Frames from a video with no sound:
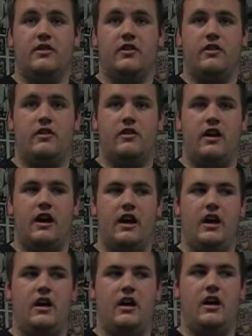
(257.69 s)
so
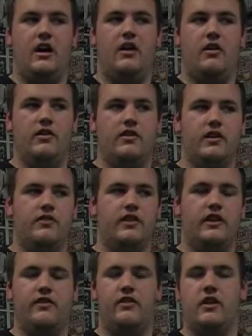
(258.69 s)
I always see
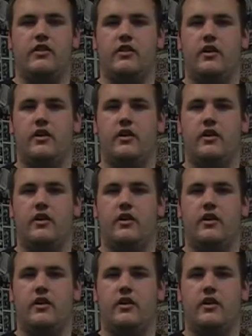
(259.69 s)
friendly faces.